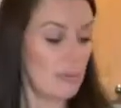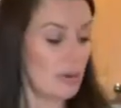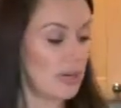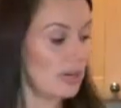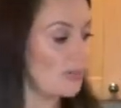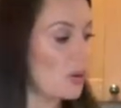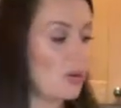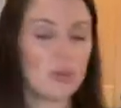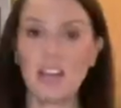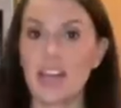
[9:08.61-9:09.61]
put it in a
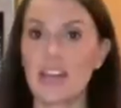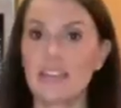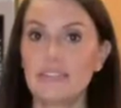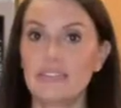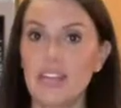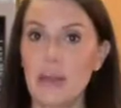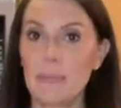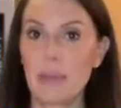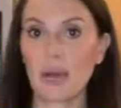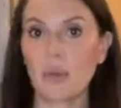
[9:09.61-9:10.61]
bowl, and
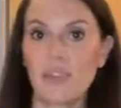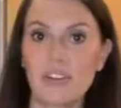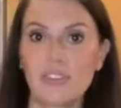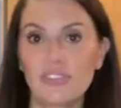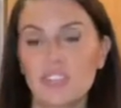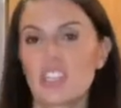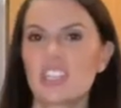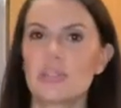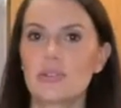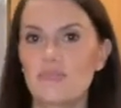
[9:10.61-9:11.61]
microwave it just
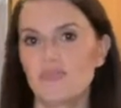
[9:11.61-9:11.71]
to,